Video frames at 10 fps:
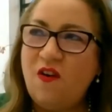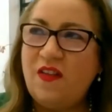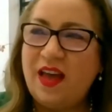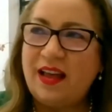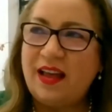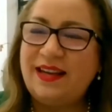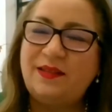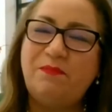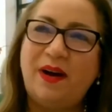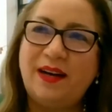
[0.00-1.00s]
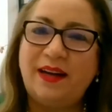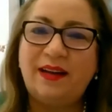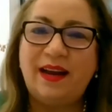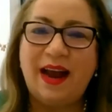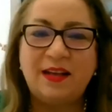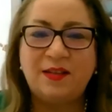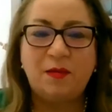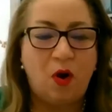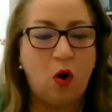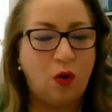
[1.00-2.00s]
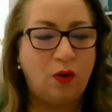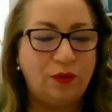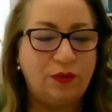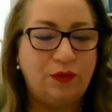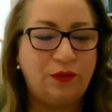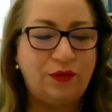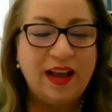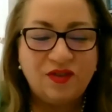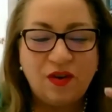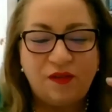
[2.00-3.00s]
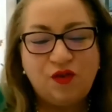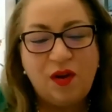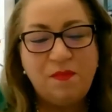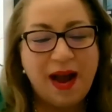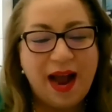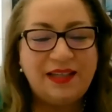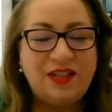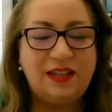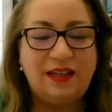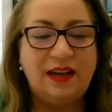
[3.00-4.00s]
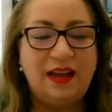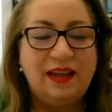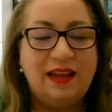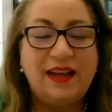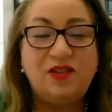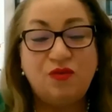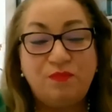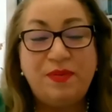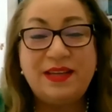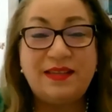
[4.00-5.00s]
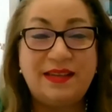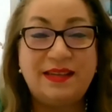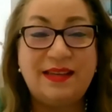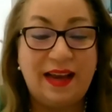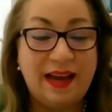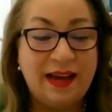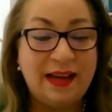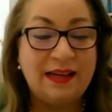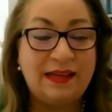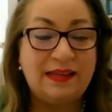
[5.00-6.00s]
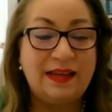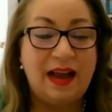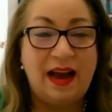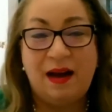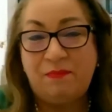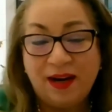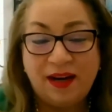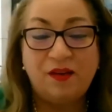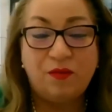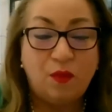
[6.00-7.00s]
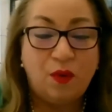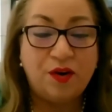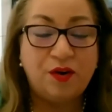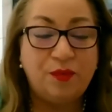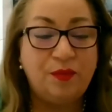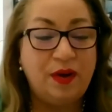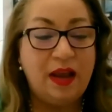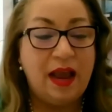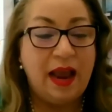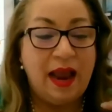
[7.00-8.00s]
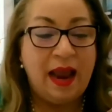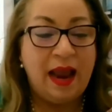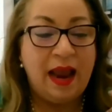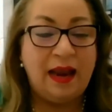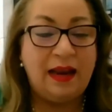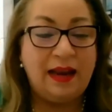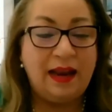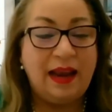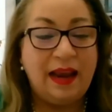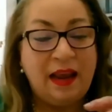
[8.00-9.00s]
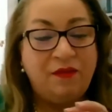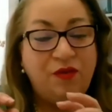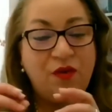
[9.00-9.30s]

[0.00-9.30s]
that this bucket has some holes. So if you imagine that your business is a bucket of water, and if you